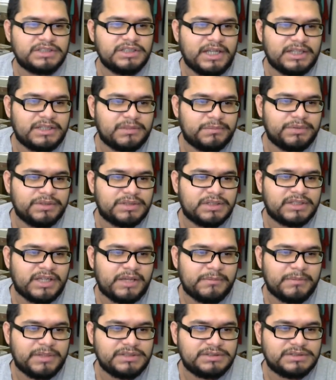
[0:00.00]
have to put the
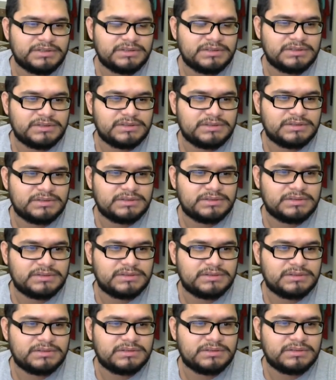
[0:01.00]
dimensions.
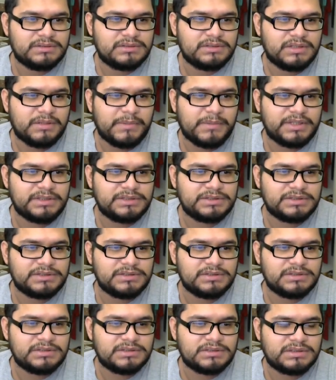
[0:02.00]

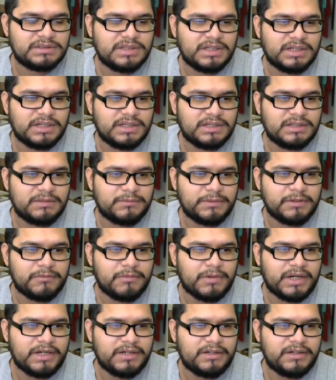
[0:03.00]
Dimensions is not
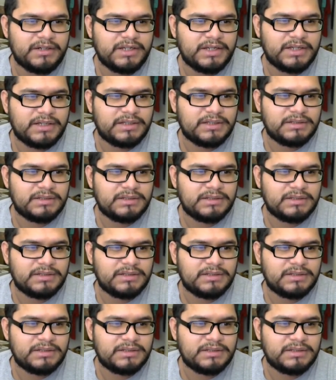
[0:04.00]
required yet.